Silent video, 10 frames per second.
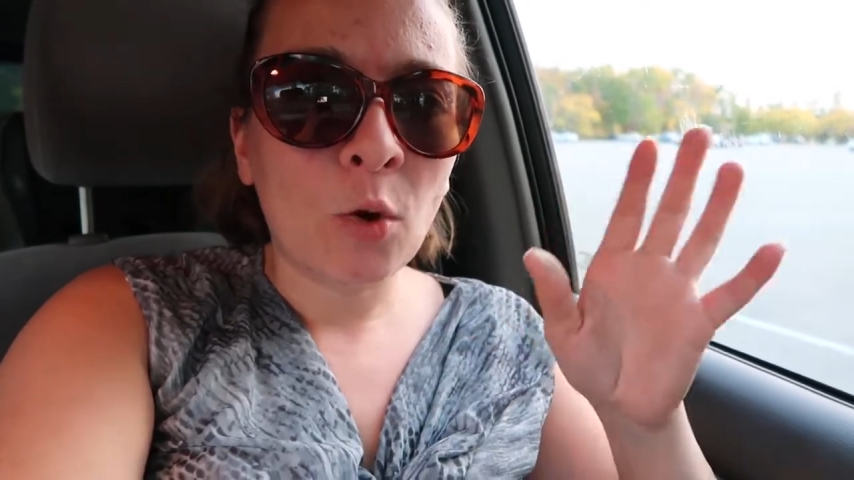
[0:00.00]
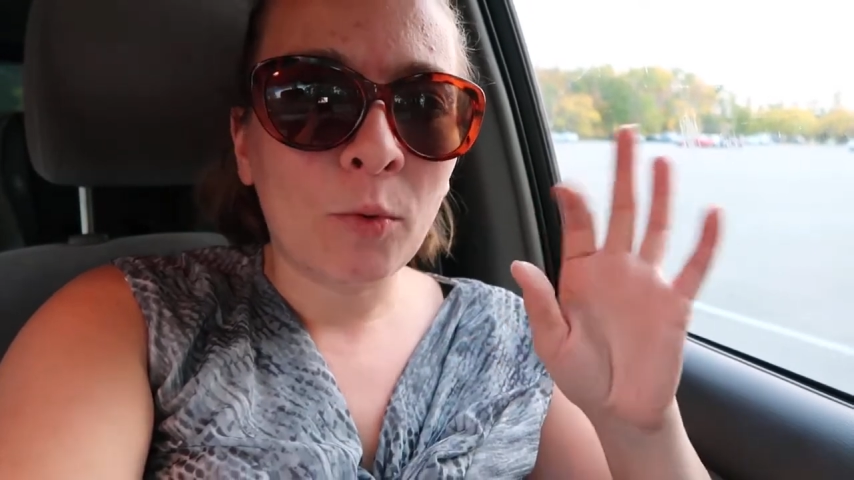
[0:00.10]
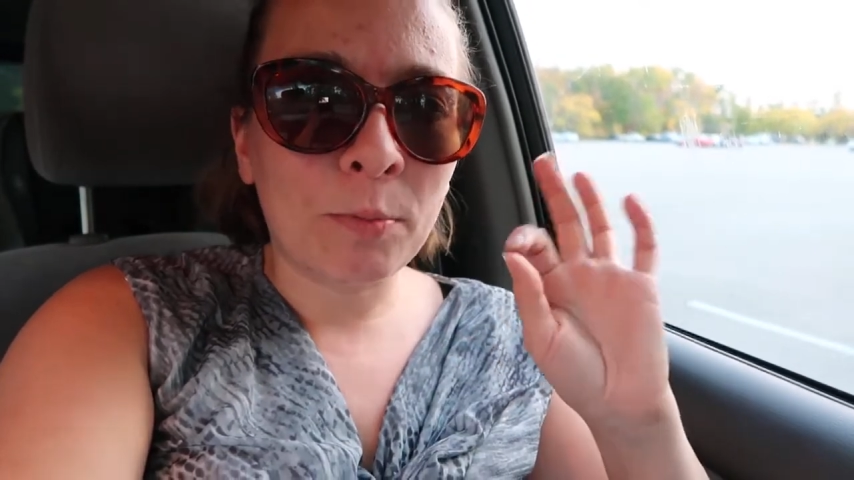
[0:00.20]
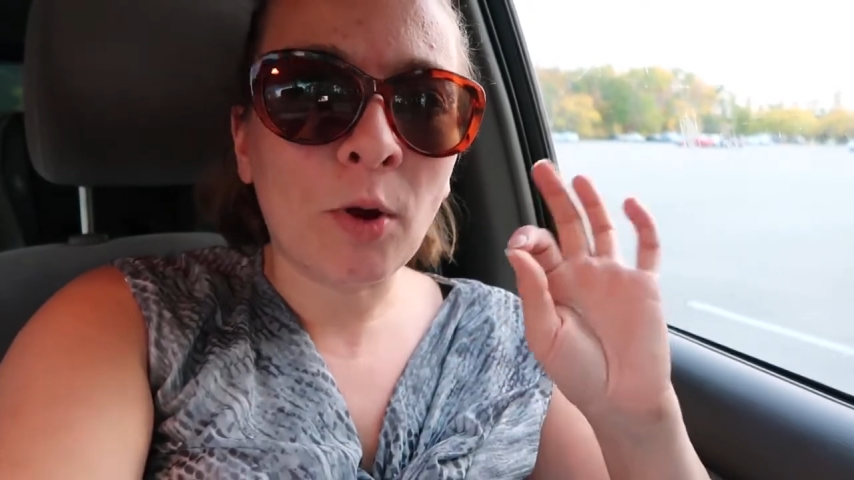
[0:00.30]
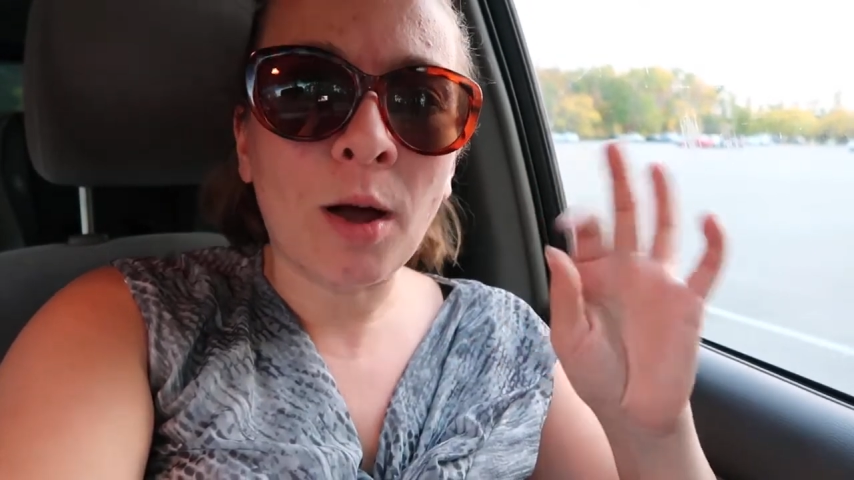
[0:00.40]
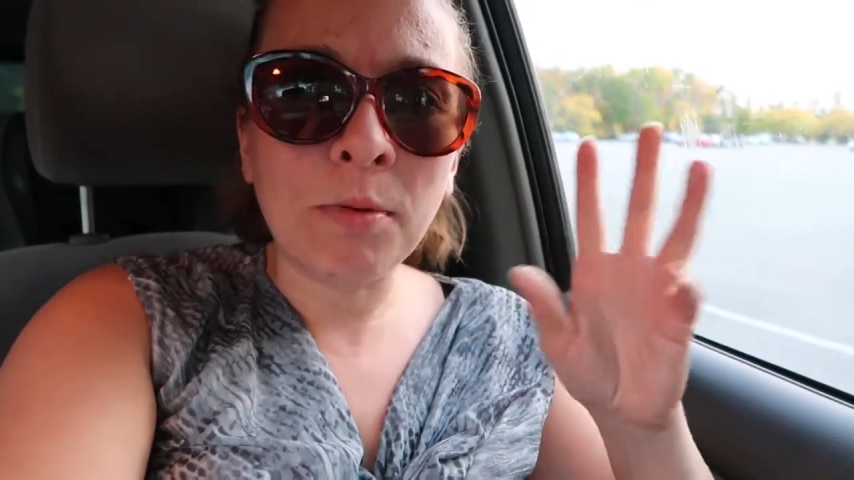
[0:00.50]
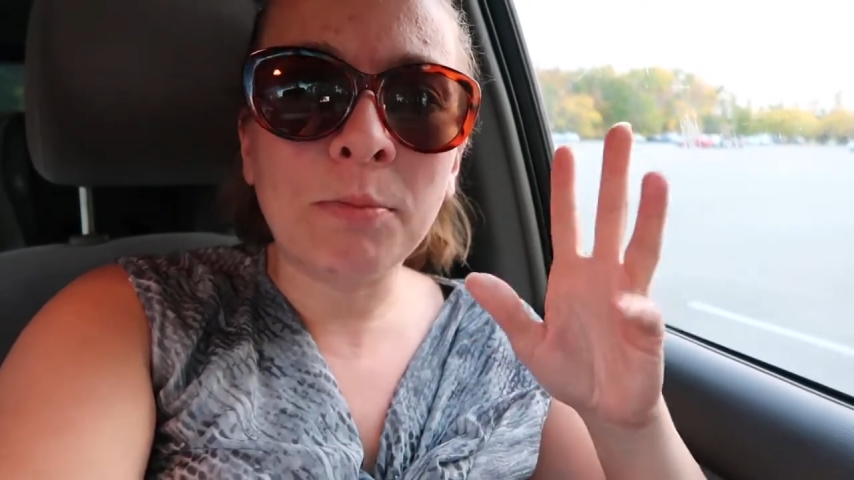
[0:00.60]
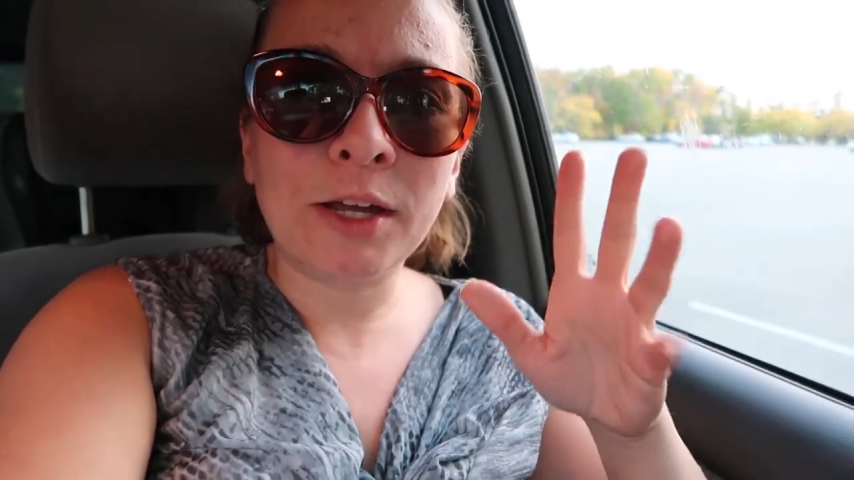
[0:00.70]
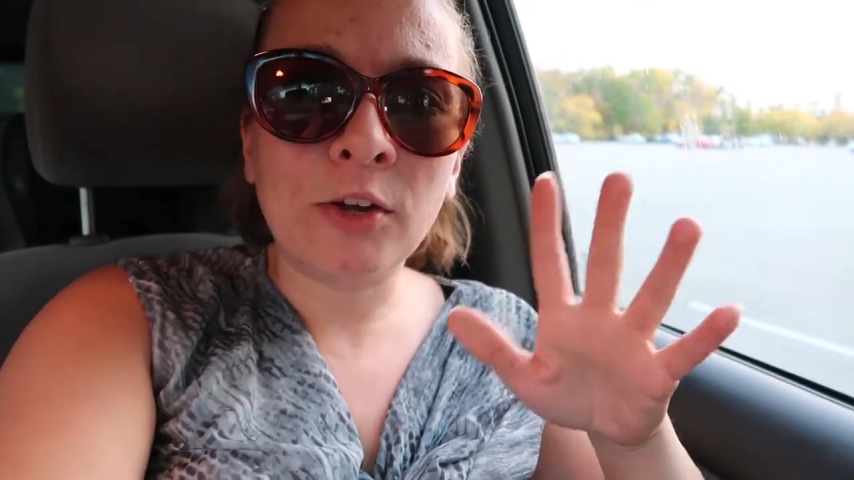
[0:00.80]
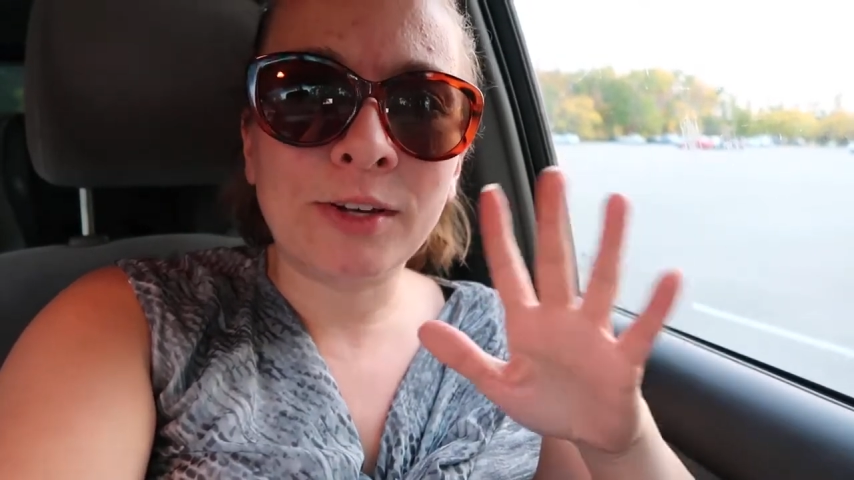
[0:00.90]
We
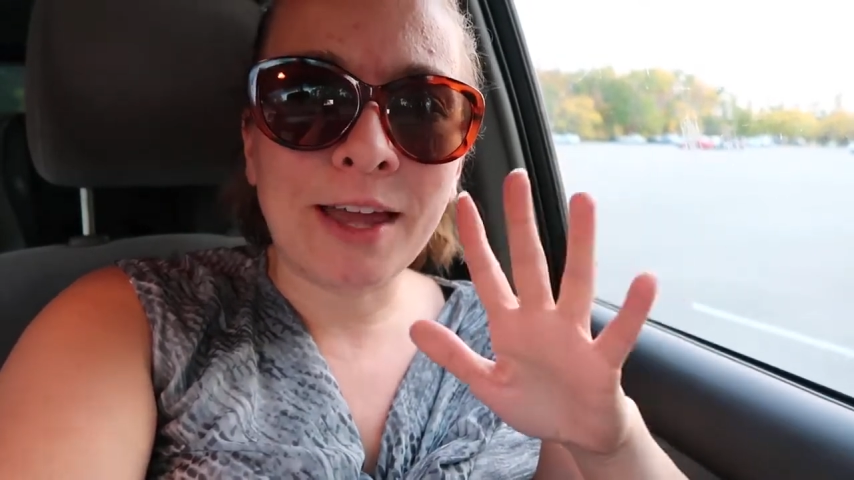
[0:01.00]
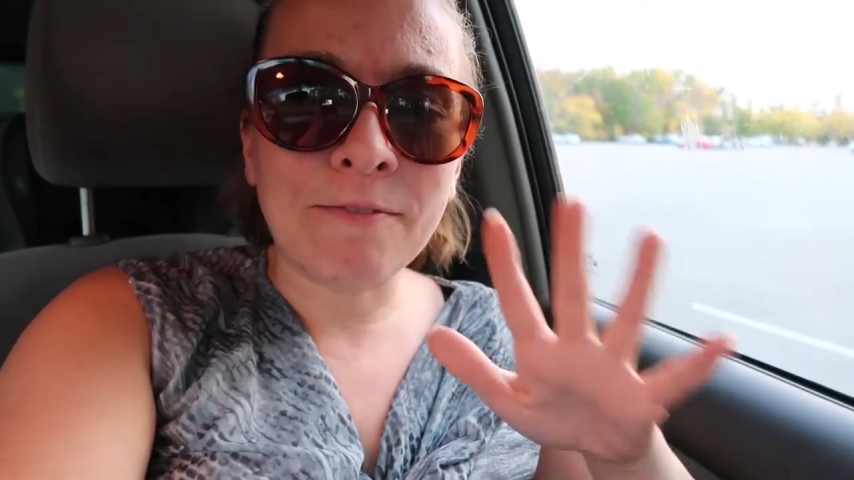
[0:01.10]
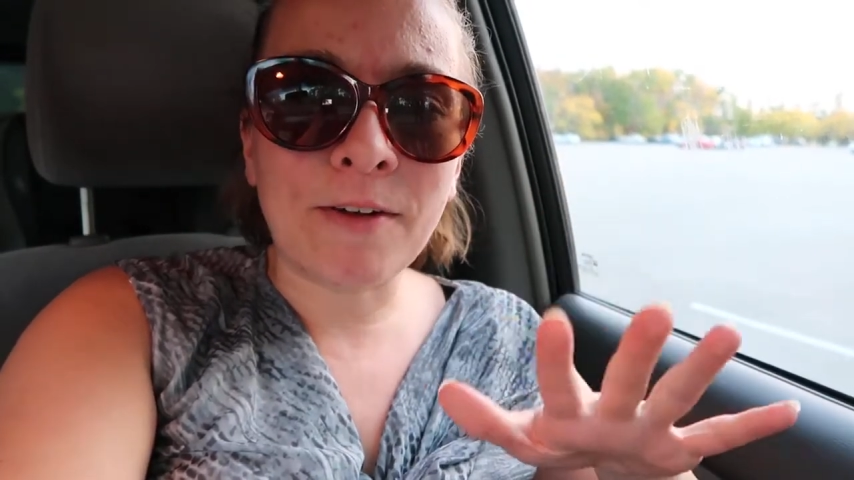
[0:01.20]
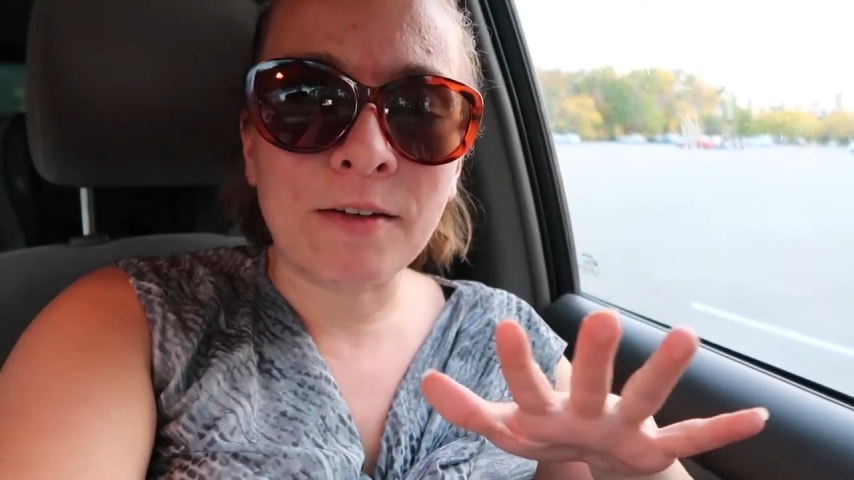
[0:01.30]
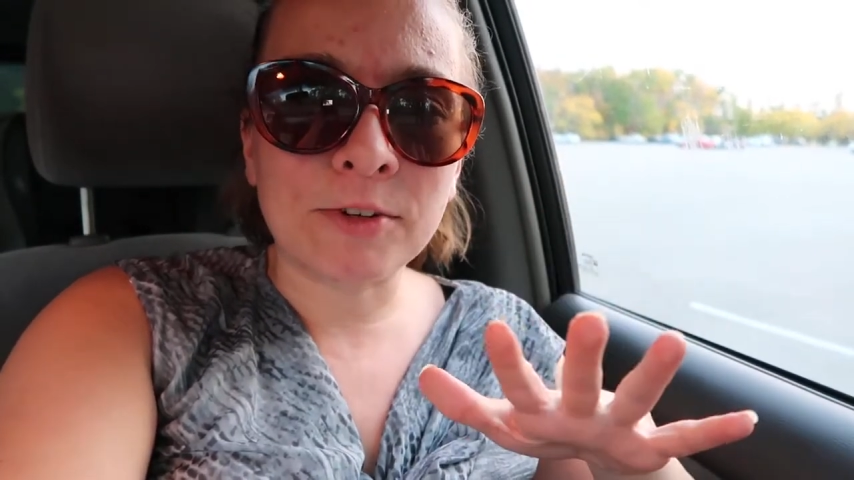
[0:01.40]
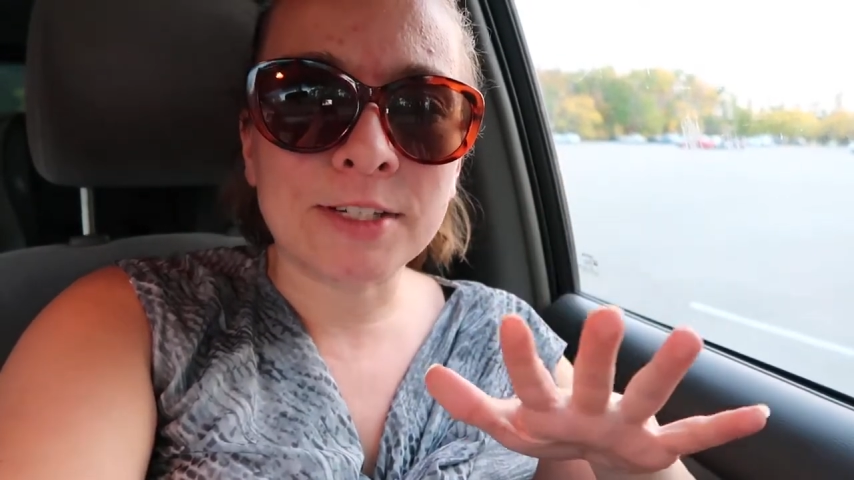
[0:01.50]
probably could get 5